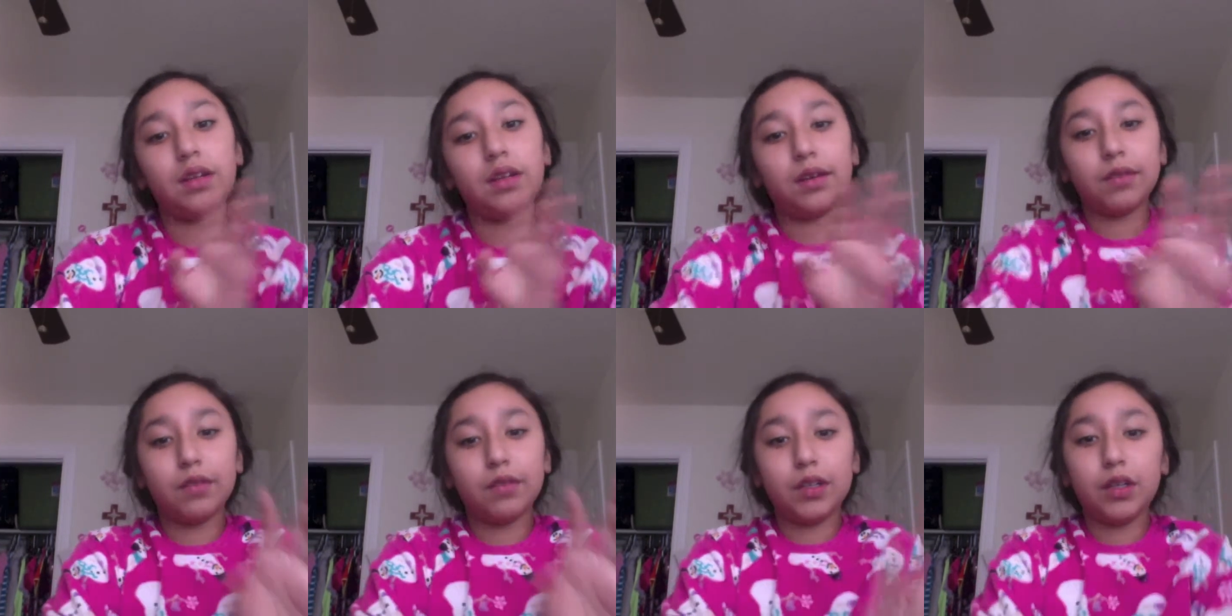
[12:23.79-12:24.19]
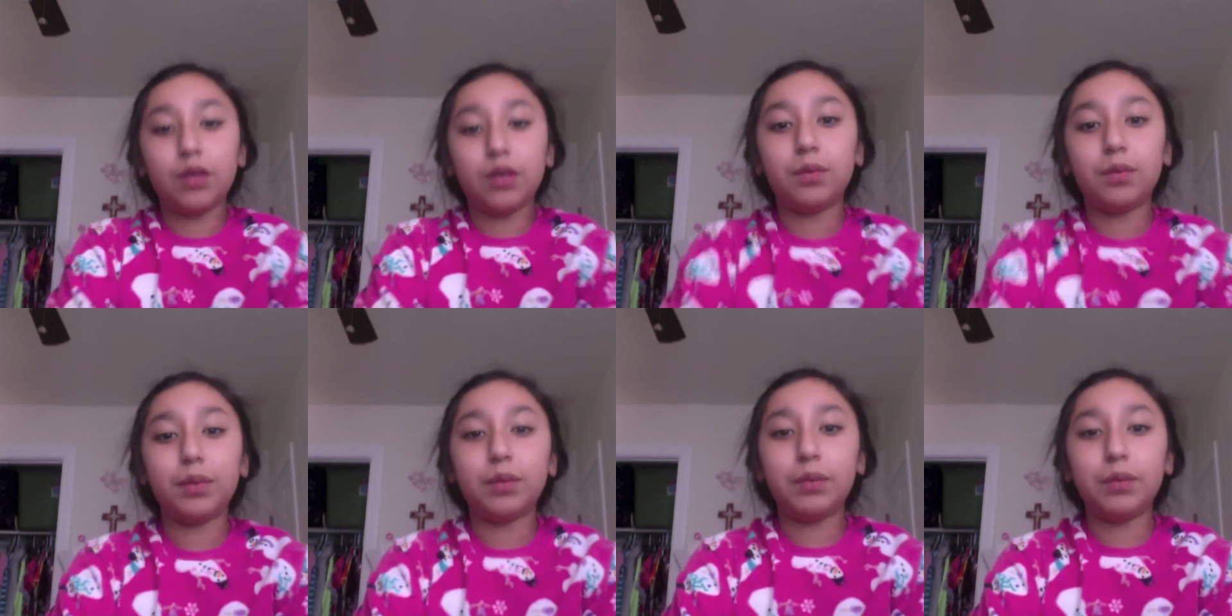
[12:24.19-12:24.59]
a long
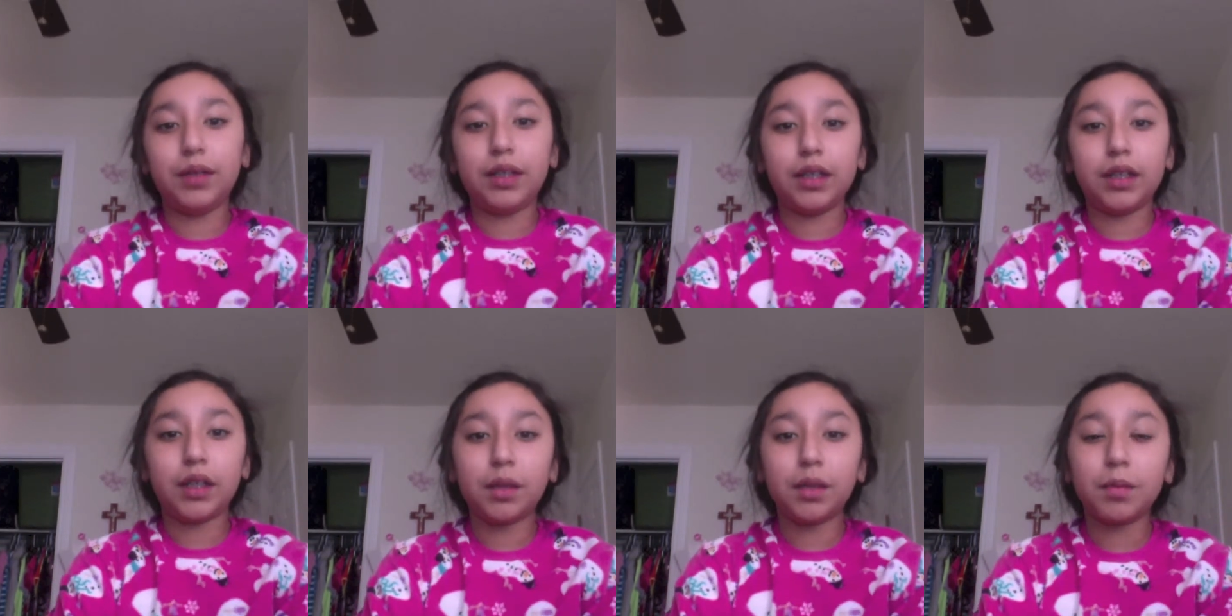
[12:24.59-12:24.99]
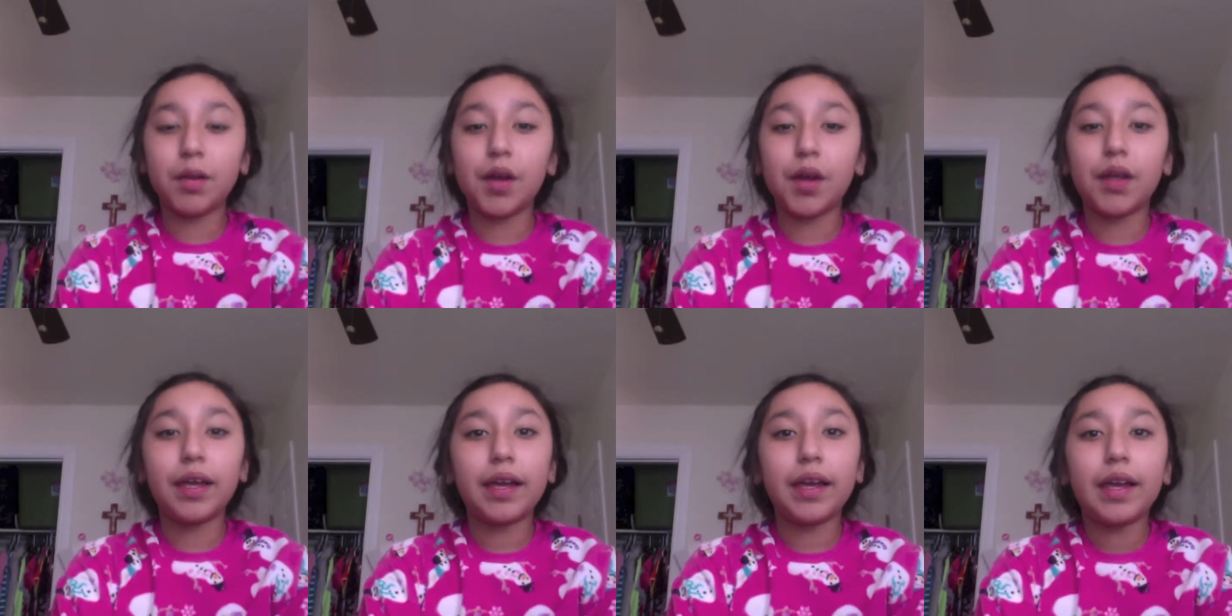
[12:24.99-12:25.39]
video but we can keep
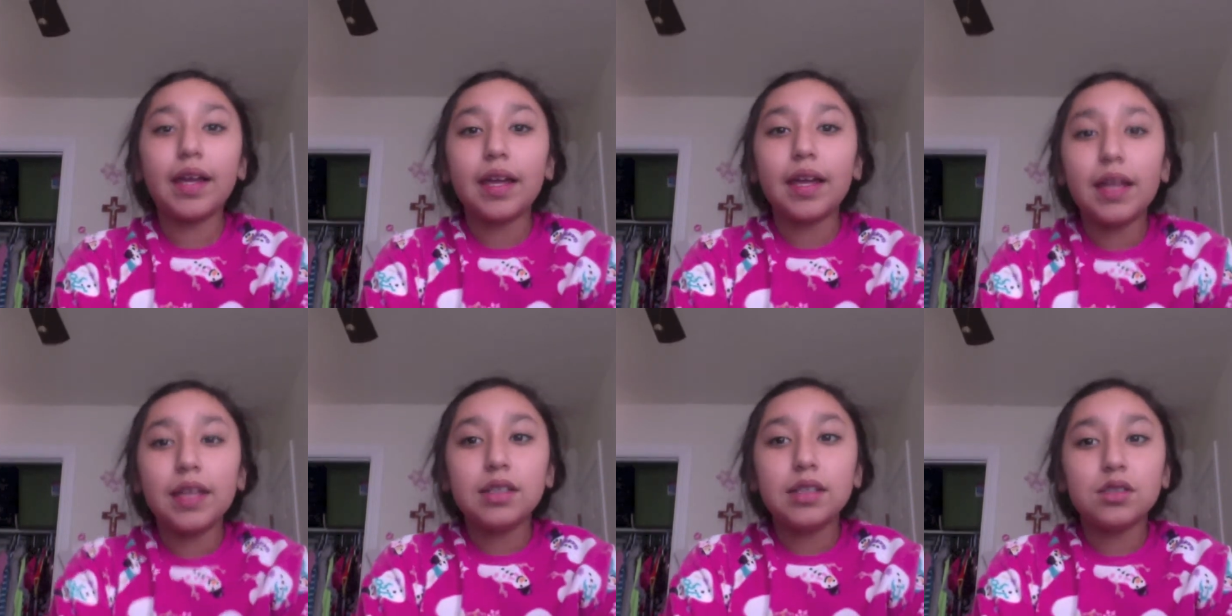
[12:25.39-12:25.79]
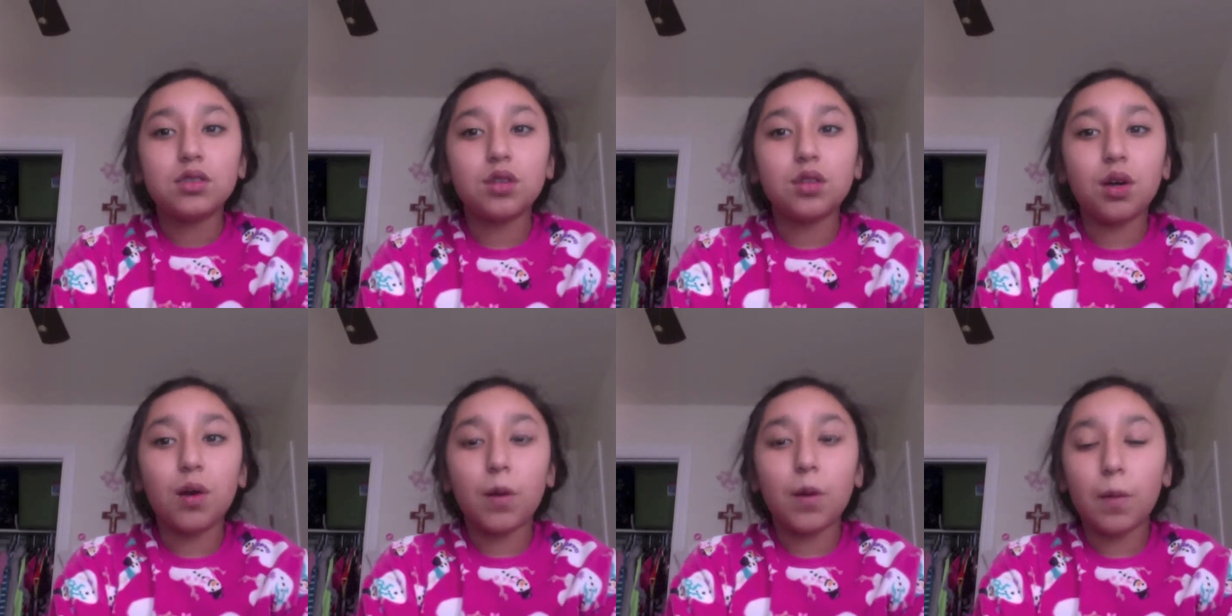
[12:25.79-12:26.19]
going
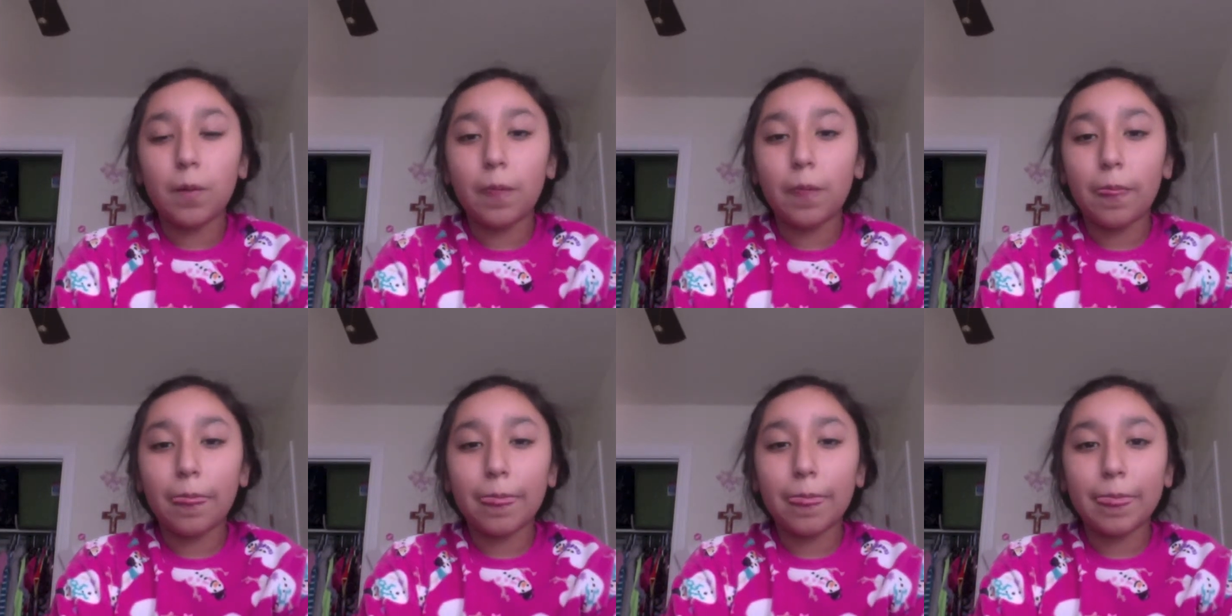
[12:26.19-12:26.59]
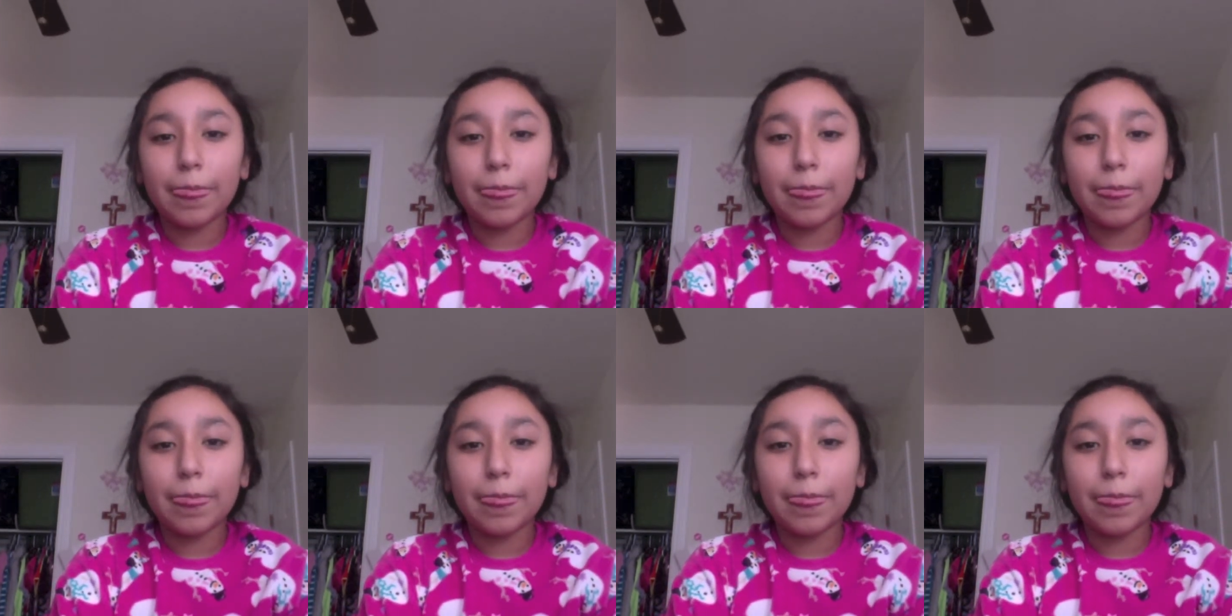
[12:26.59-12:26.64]
so